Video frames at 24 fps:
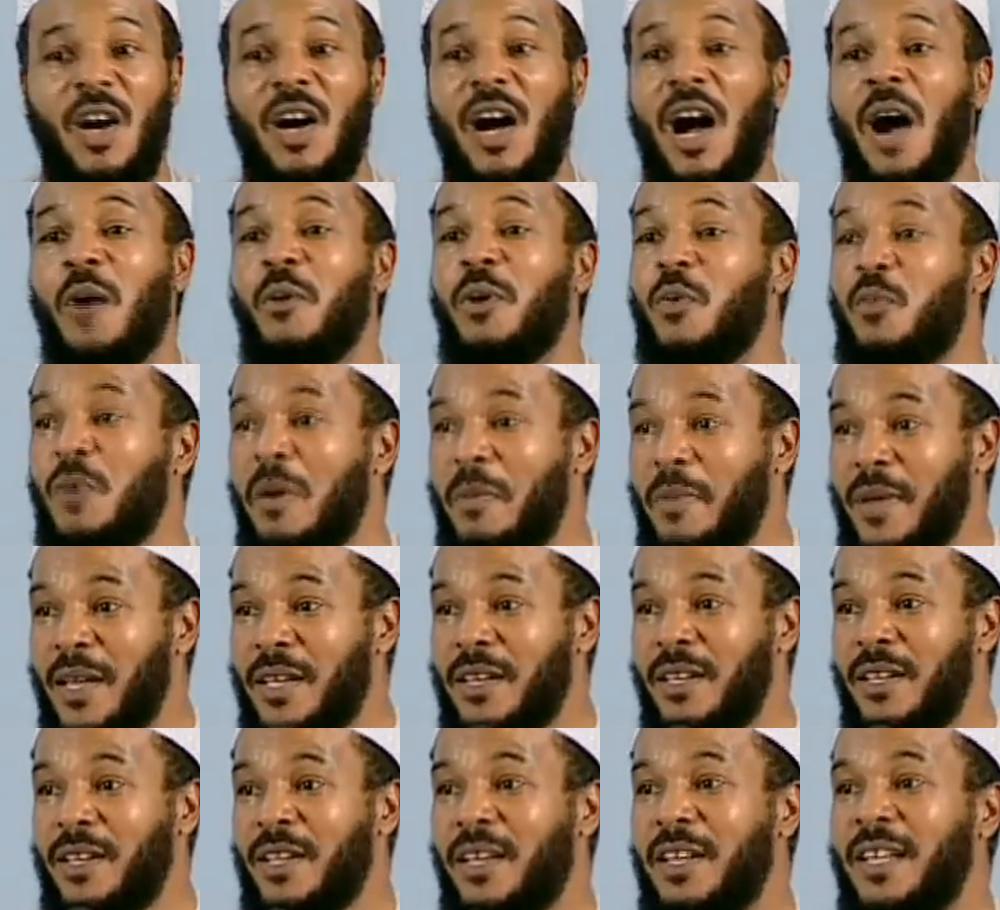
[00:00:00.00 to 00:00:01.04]
our
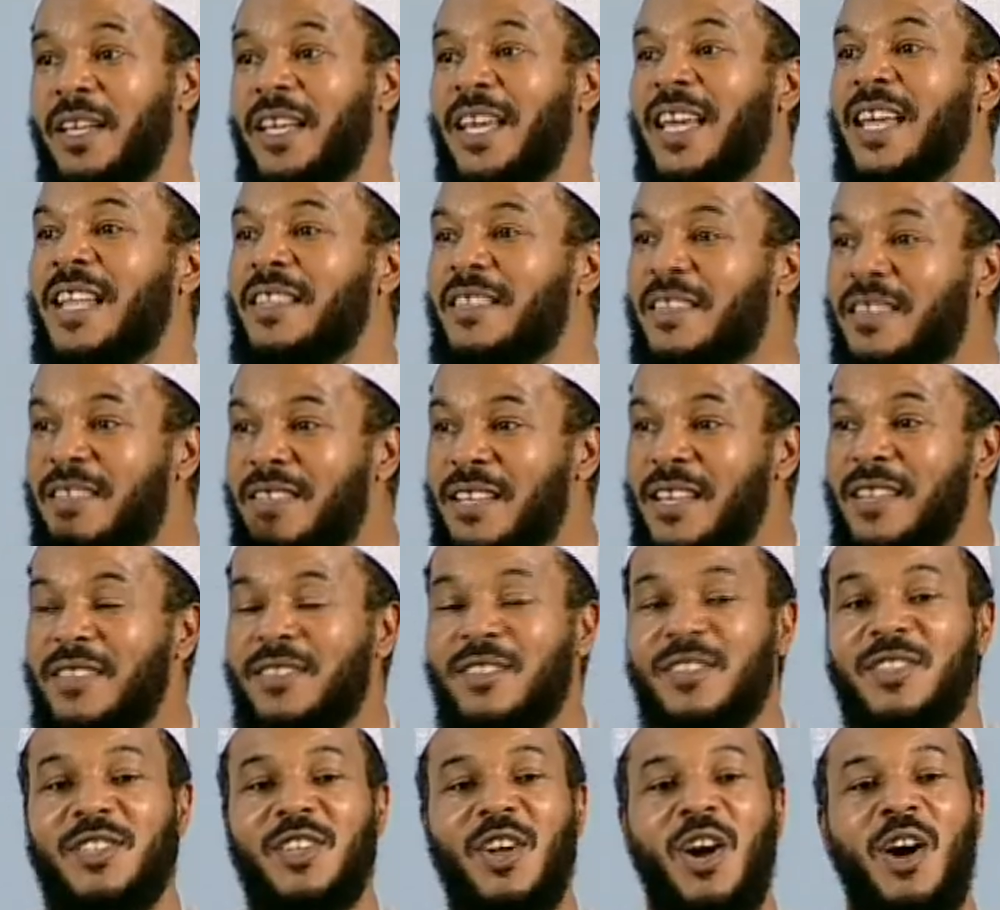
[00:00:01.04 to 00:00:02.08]
women
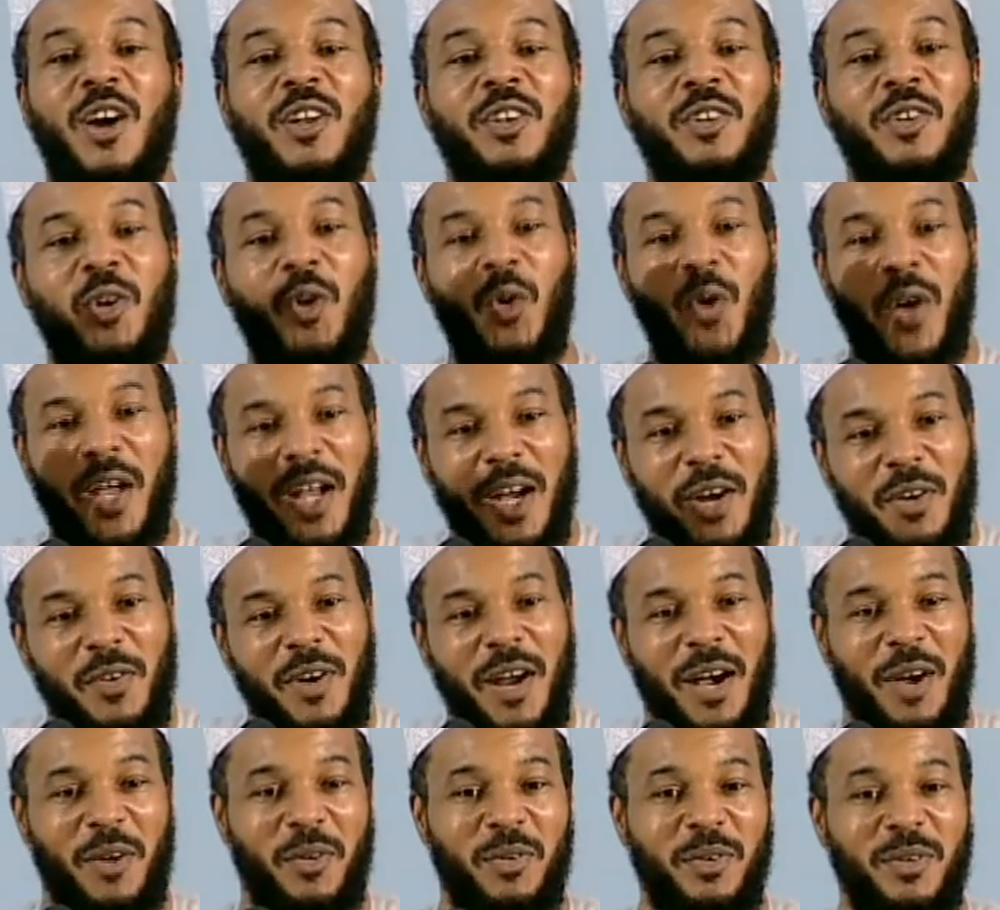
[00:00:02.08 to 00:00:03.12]
insist on going
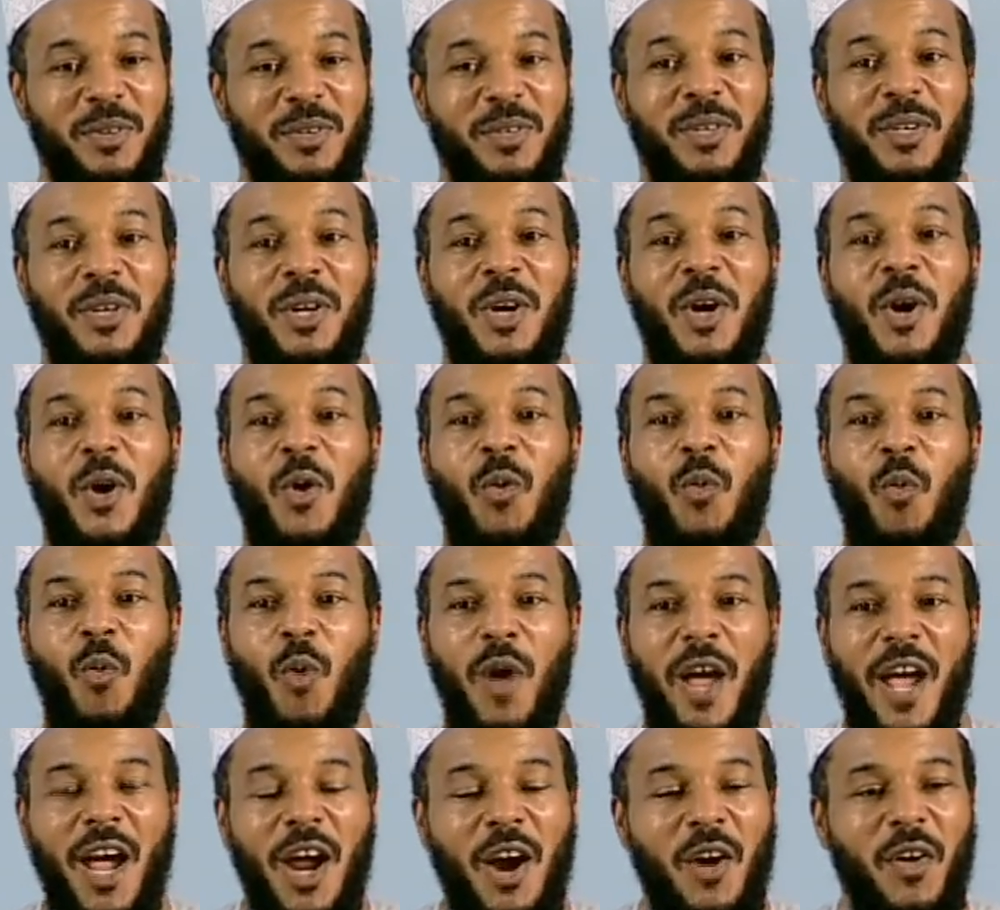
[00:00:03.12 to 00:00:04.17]
around
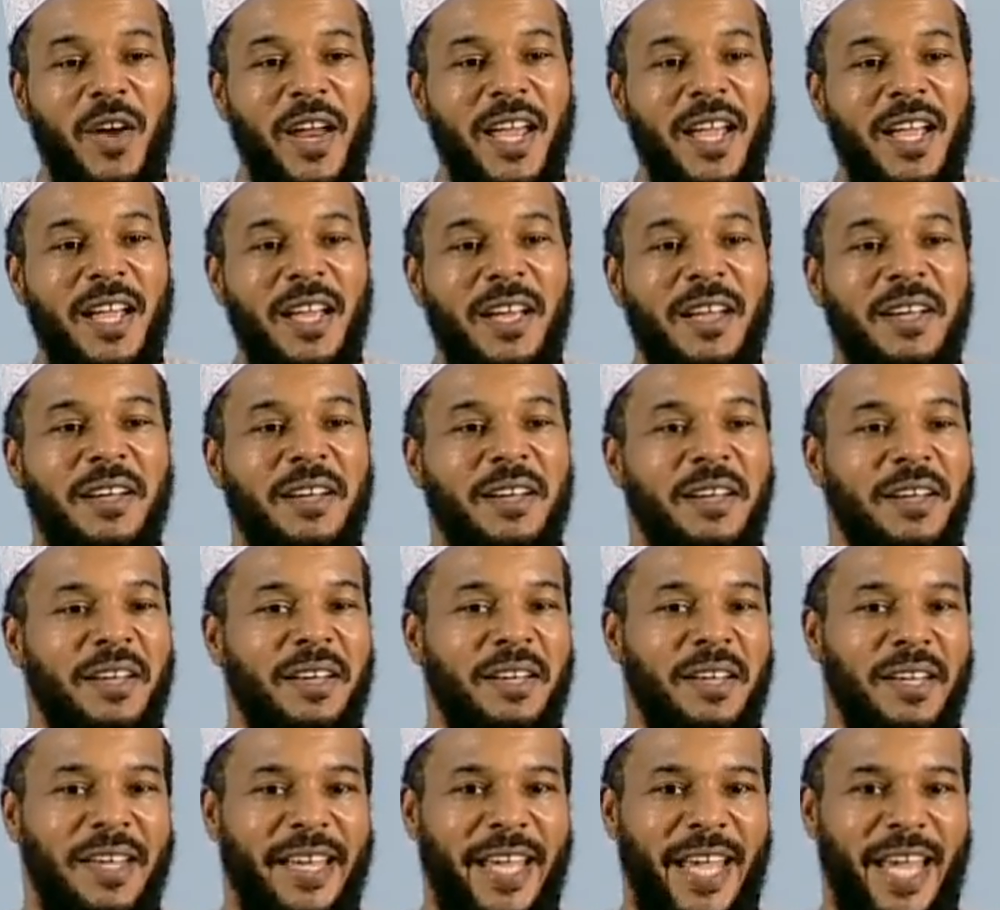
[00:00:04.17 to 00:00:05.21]
wearing
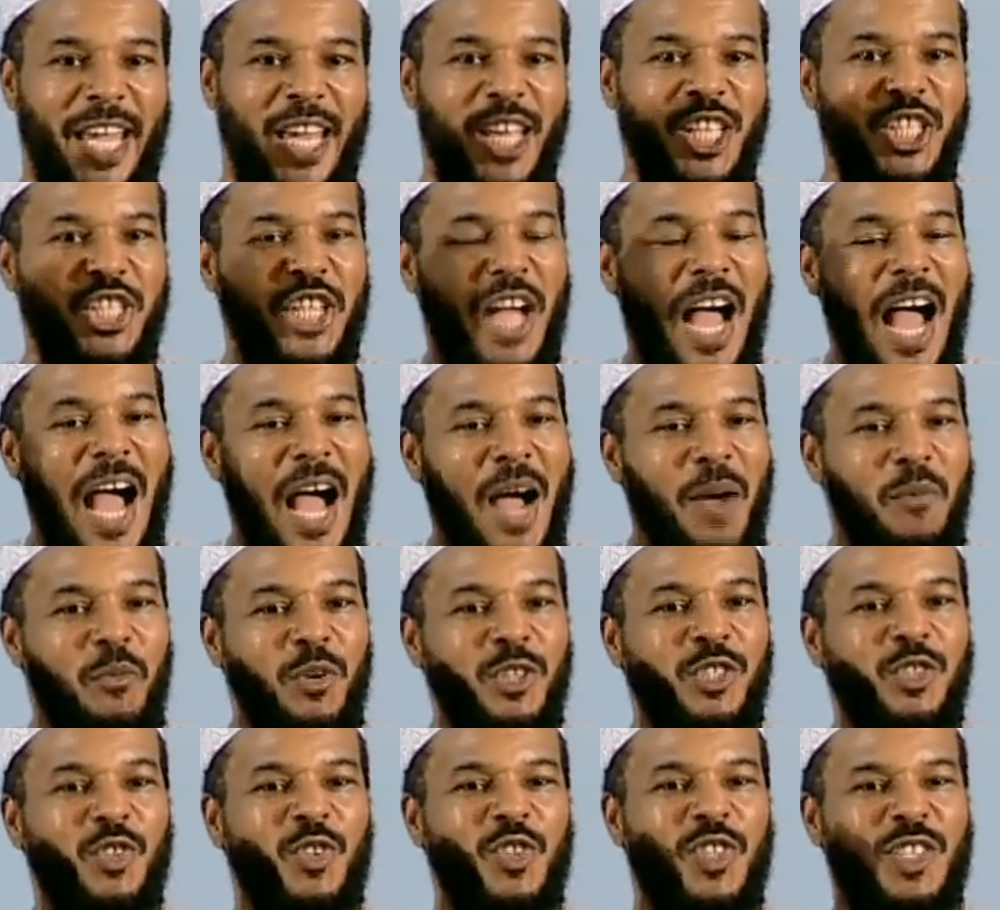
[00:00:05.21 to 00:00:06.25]
hijab,
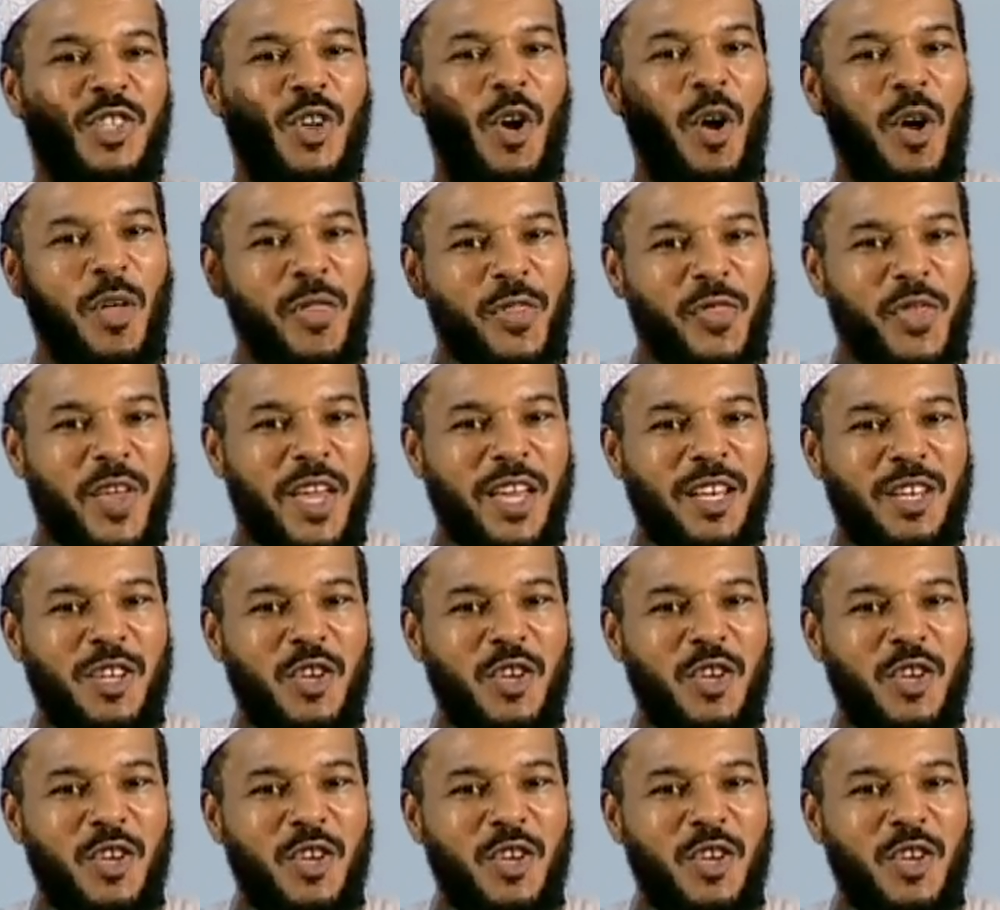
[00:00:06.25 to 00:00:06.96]
which is so thin